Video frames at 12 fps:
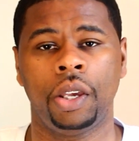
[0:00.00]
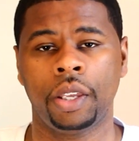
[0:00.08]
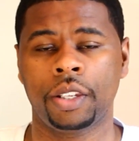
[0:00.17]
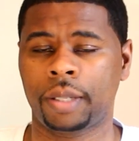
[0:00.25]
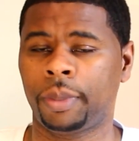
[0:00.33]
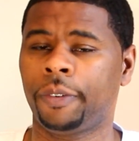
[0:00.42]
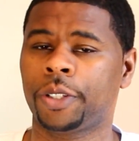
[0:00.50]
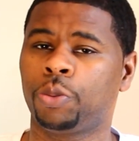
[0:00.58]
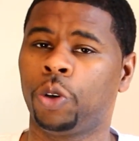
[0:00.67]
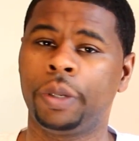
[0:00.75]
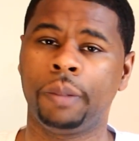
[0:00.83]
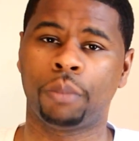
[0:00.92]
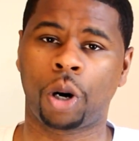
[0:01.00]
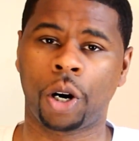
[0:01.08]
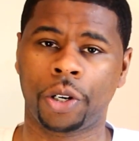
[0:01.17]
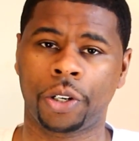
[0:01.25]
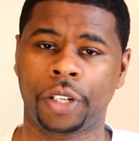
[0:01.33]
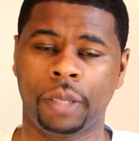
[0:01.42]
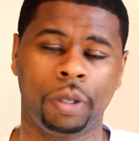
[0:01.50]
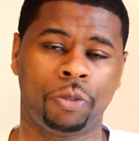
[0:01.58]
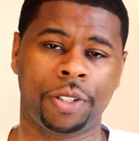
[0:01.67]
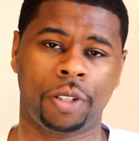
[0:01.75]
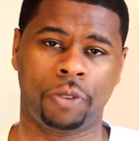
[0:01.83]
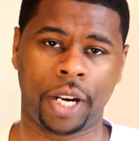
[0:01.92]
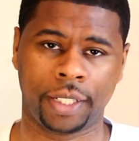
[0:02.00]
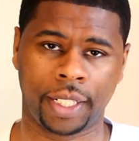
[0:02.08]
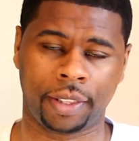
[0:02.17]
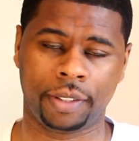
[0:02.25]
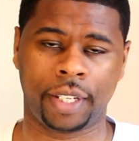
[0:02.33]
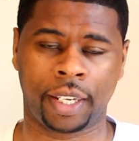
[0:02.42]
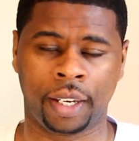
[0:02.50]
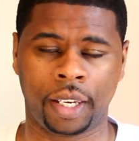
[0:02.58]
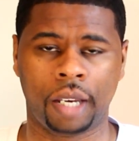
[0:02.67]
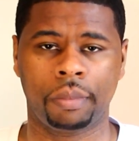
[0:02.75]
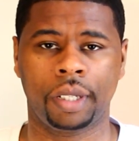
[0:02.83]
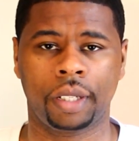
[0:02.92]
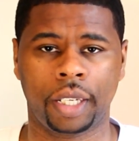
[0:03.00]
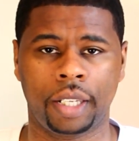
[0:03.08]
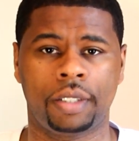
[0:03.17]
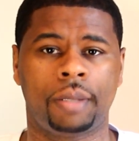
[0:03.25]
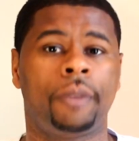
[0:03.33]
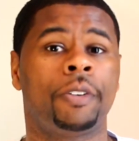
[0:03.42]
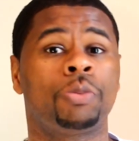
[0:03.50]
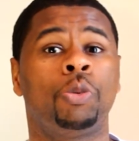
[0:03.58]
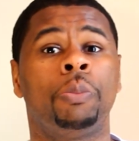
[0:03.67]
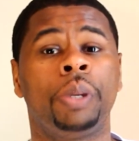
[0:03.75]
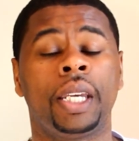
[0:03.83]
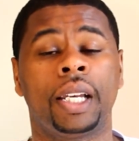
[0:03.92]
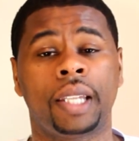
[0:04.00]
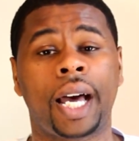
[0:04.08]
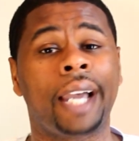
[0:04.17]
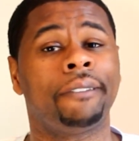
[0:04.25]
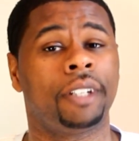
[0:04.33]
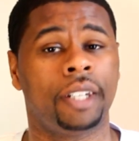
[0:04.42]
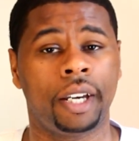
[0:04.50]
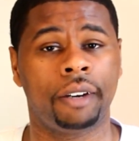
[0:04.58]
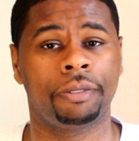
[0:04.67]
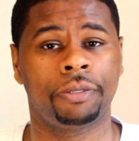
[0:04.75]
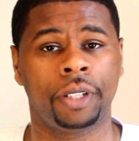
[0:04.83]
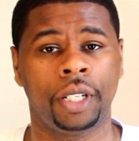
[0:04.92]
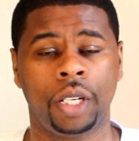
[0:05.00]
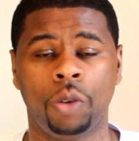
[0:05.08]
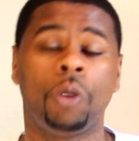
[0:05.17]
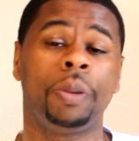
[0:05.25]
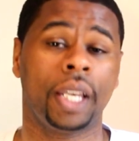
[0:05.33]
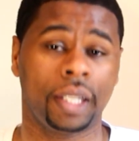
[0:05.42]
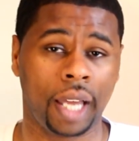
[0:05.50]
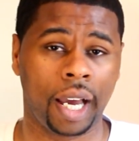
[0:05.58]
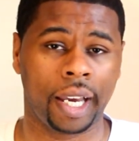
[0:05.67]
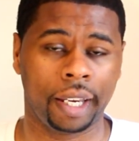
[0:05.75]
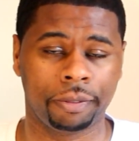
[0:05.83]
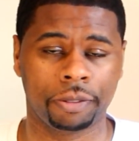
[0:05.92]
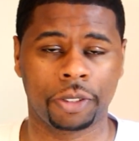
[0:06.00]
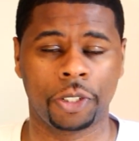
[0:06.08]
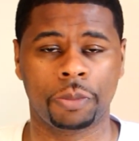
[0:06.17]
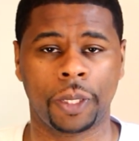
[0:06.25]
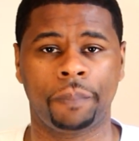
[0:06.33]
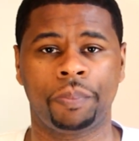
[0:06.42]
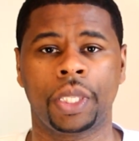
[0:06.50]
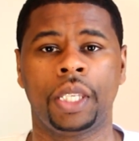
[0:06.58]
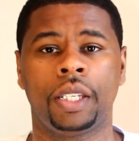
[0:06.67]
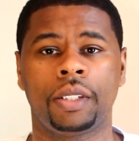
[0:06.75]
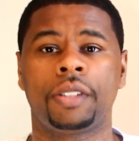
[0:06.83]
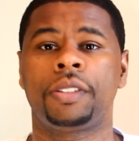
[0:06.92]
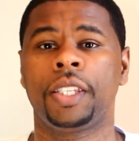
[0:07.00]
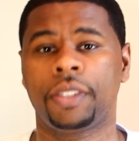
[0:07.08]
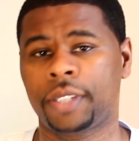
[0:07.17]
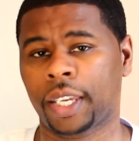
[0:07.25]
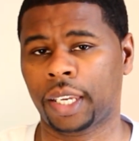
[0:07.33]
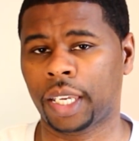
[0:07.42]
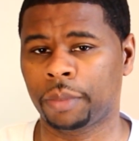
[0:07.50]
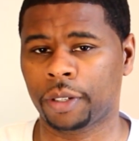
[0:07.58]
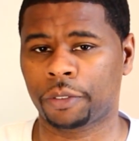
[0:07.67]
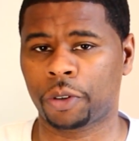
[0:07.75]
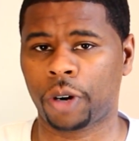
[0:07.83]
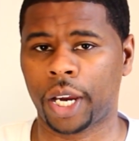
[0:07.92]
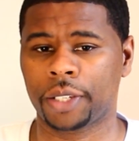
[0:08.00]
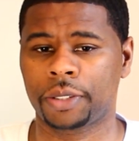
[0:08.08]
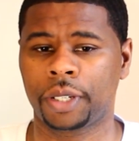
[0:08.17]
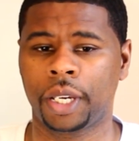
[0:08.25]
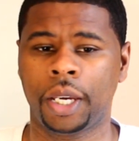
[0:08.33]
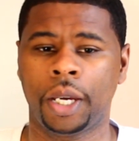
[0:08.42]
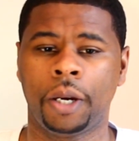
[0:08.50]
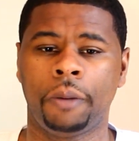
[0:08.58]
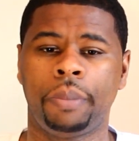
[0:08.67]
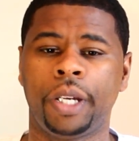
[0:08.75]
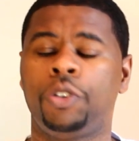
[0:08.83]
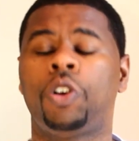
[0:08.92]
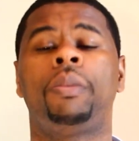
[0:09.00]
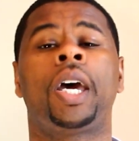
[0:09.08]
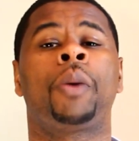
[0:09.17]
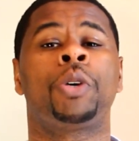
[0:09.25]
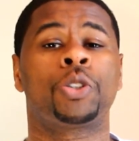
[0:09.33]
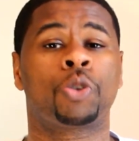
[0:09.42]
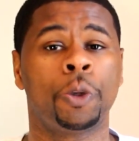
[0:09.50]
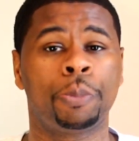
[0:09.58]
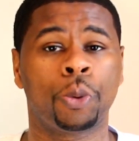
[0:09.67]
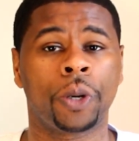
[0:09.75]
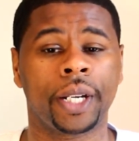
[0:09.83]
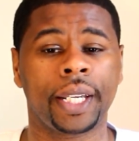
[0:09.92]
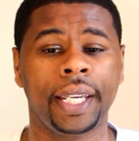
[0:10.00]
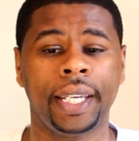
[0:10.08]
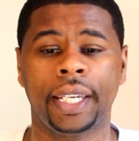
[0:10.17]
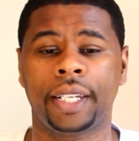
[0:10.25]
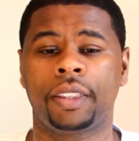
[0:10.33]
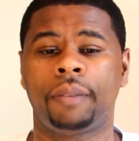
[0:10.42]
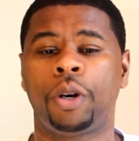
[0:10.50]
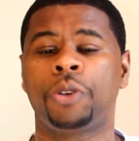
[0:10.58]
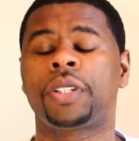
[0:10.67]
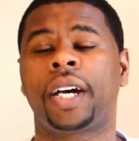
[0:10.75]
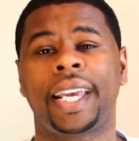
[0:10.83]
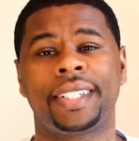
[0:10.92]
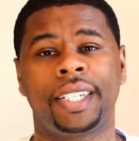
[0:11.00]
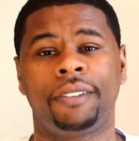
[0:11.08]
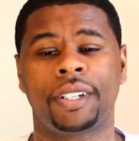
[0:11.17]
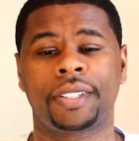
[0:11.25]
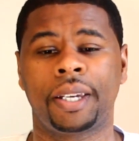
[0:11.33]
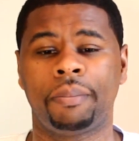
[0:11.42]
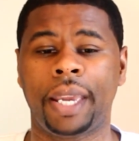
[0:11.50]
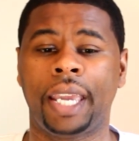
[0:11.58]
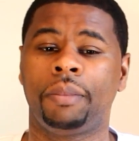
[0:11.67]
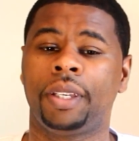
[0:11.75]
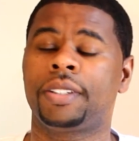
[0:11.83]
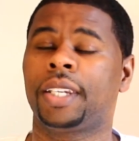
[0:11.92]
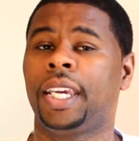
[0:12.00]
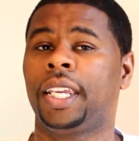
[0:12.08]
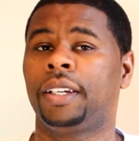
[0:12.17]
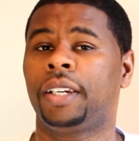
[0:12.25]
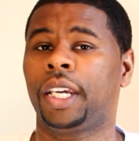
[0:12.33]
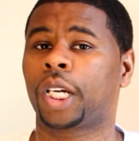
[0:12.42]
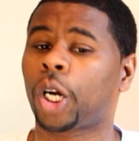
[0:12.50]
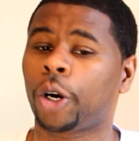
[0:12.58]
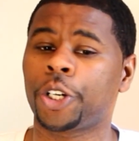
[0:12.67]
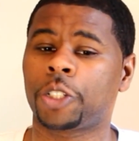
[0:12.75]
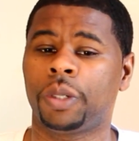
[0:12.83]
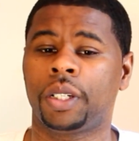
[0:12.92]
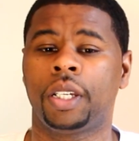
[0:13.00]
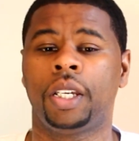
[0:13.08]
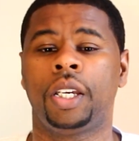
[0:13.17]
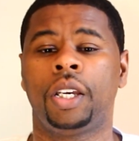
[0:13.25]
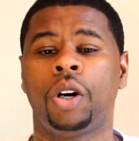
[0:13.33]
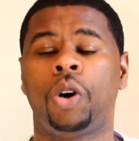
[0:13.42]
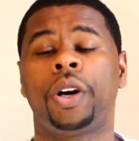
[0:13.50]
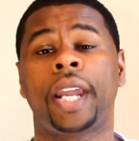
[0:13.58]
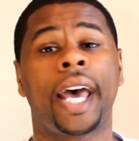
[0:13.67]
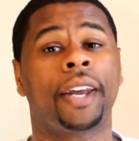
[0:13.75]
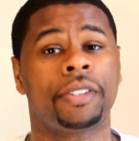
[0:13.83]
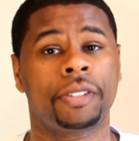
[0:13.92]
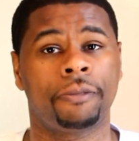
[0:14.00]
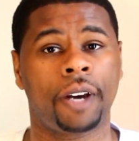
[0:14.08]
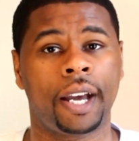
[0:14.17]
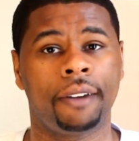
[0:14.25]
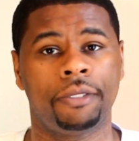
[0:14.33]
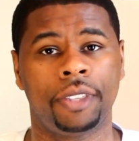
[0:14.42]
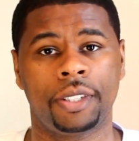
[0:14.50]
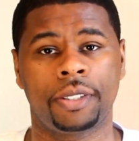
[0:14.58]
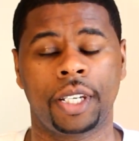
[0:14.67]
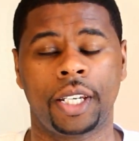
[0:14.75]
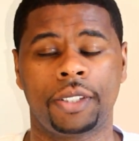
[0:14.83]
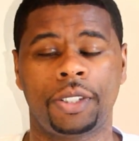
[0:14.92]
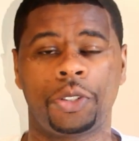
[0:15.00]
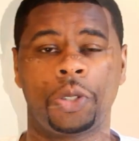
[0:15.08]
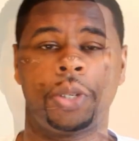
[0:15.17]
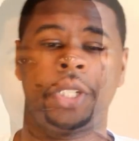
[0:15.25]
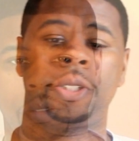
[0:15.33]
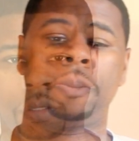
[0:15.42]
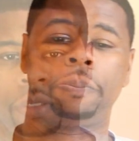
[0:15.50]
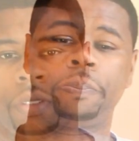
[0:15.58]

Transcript: Some of us will be martyred and be resurrected at the second coming, and some of us will be alive enough, will be alive, excuse me, to see the second coming of Christ. But no matter which group we're in, the Most High has given us commandments and encouragement on how to survive this uh, situation